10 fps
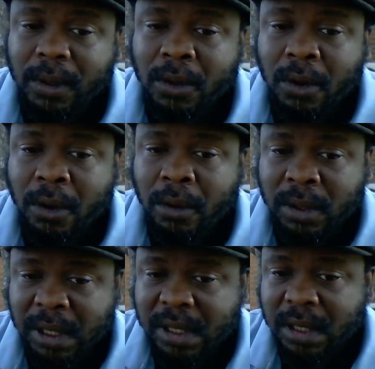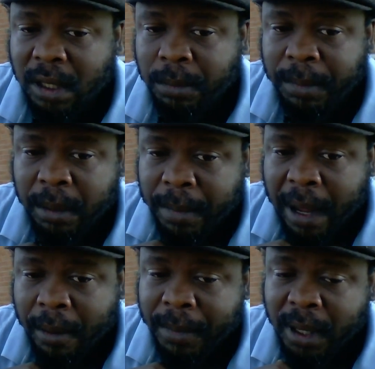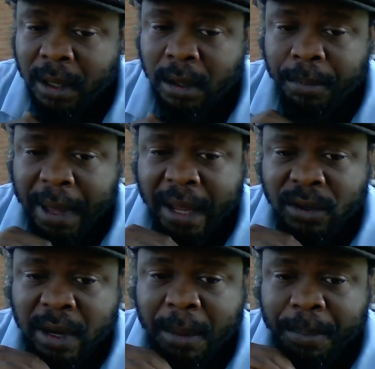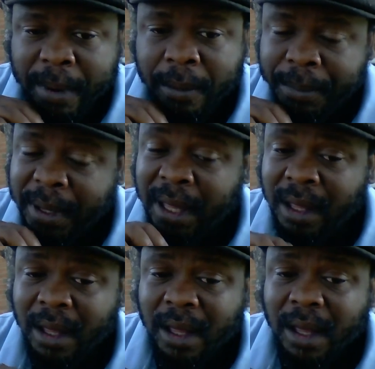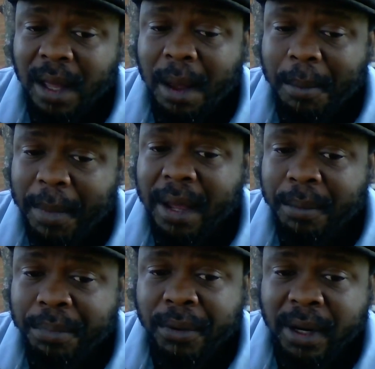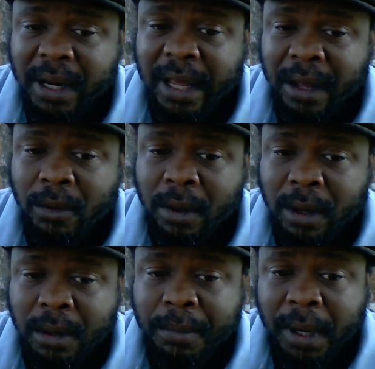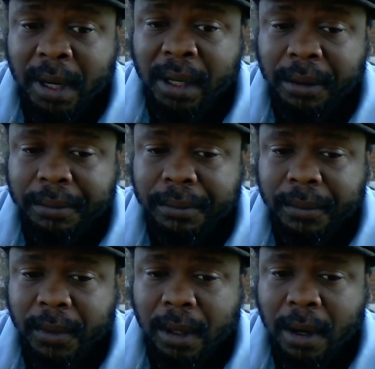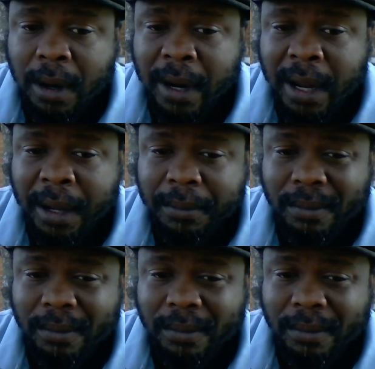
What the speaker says: You know, just a little bit about me, a little backdrop about me. I'm making pretty dang well good money. All right,